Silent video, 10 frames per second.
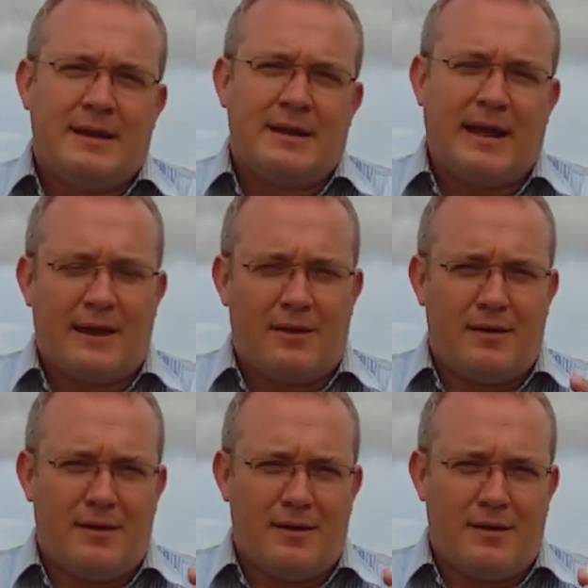Now,
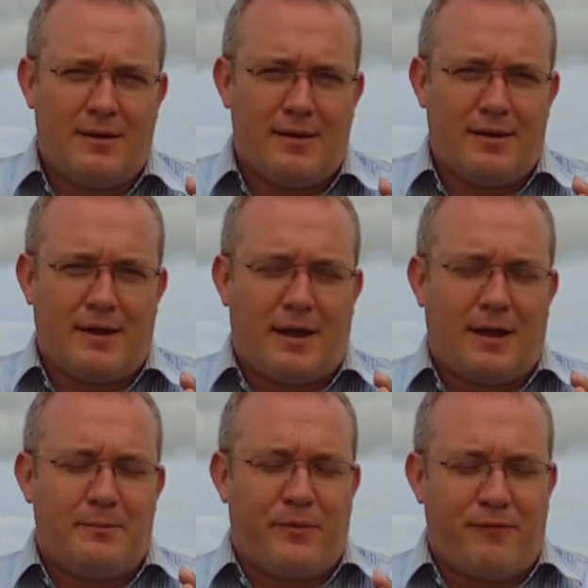
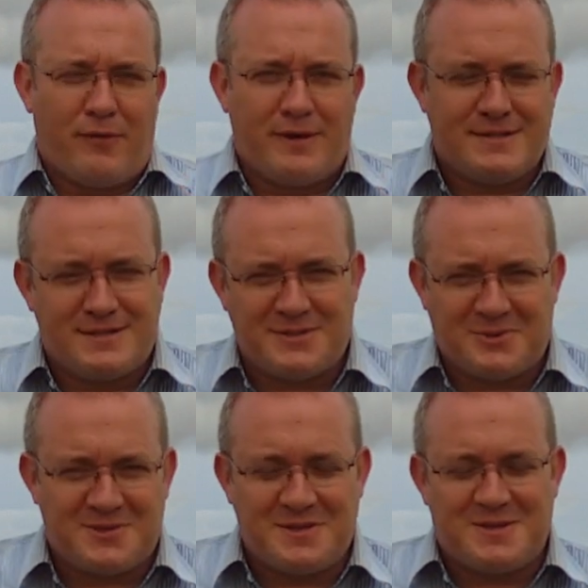before I
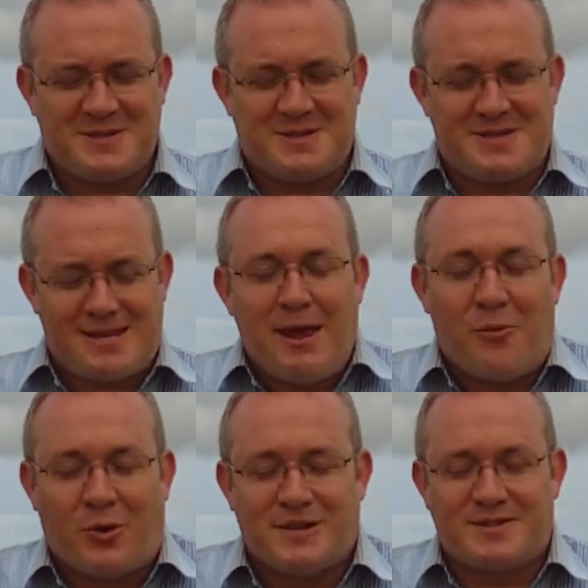sort of say
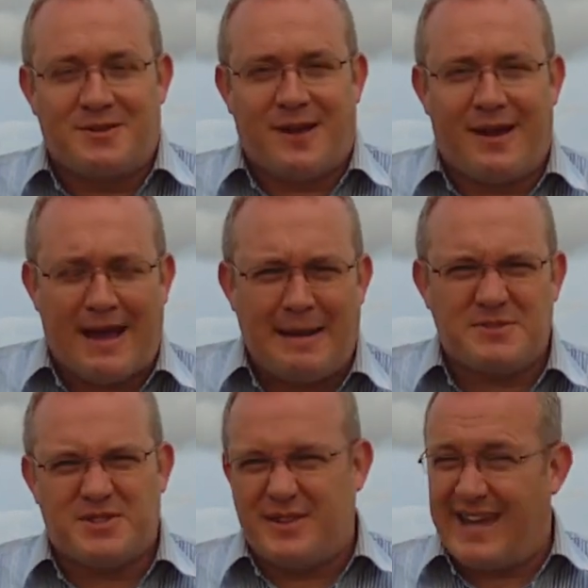what is
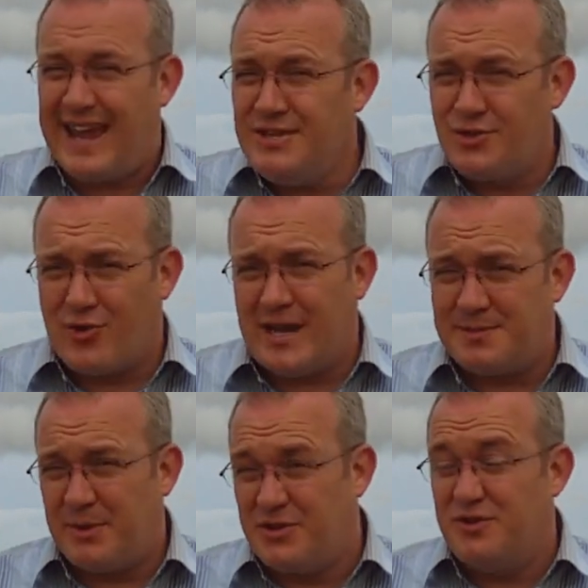happens to the
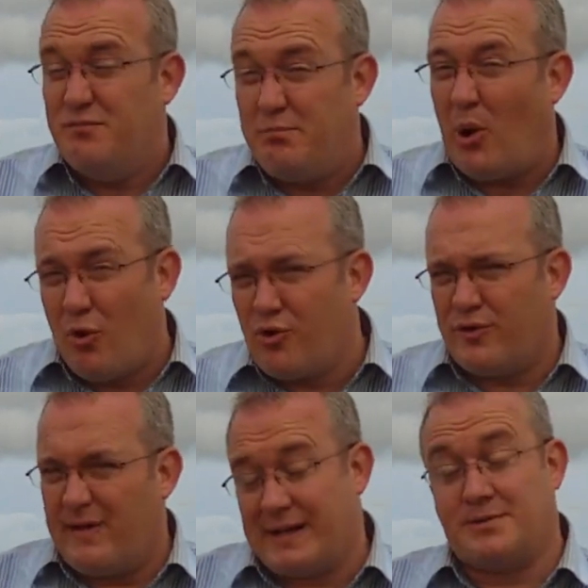interest, because you've
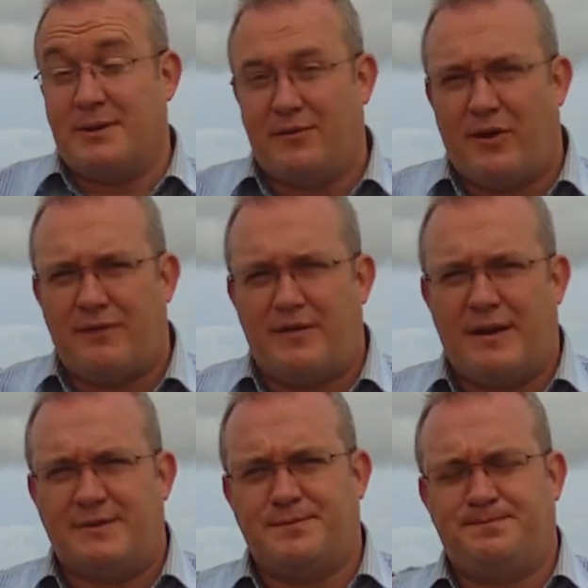borrowed that
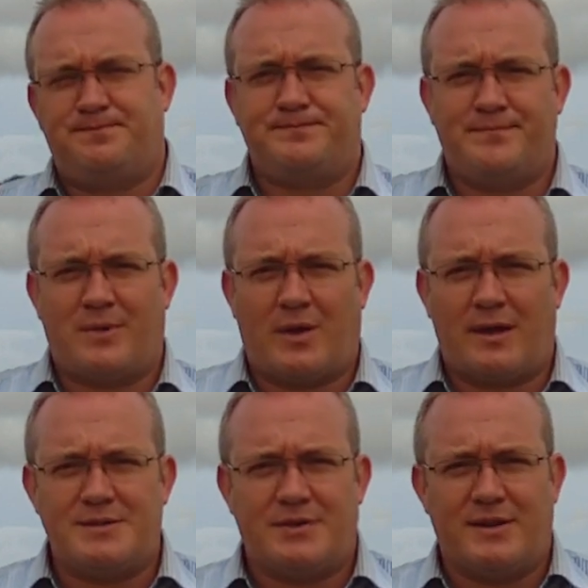25,000,
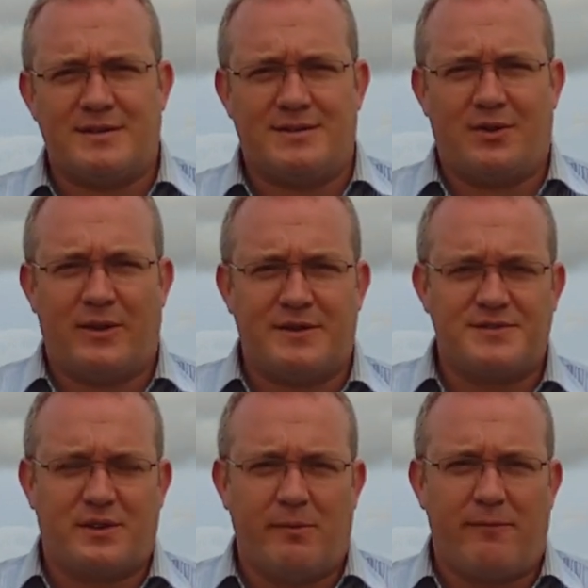okay, so that, you know, that
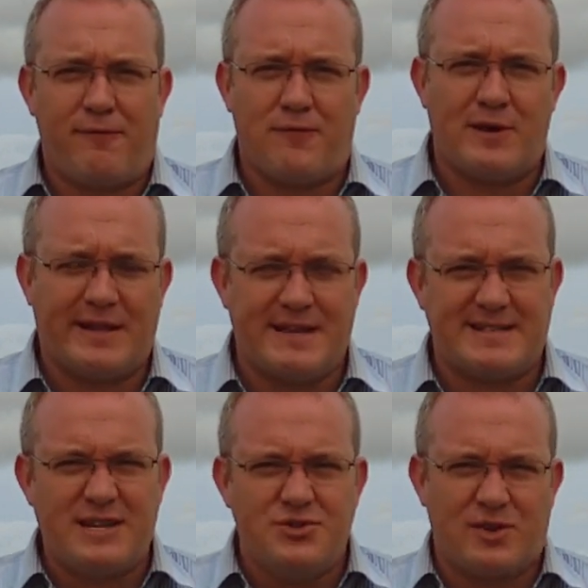doesn't come free, there's
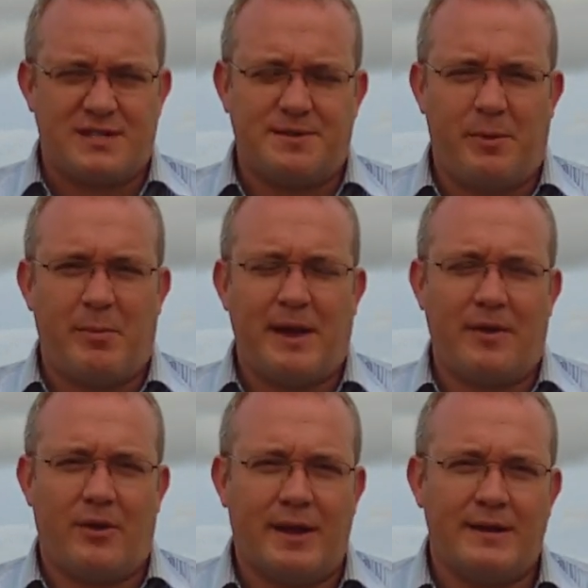interest to be
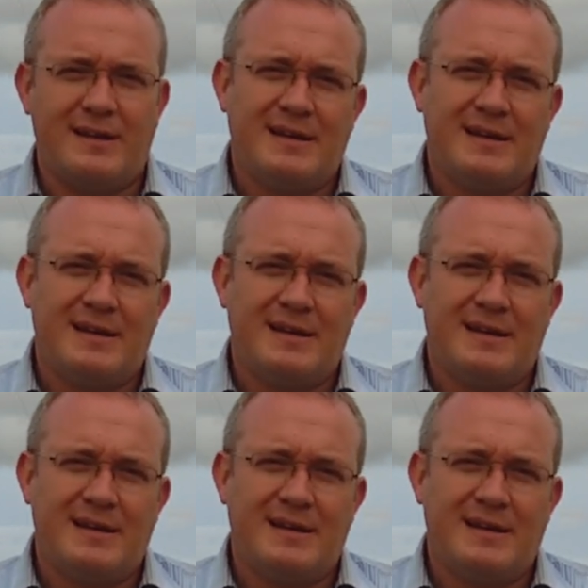paid on it.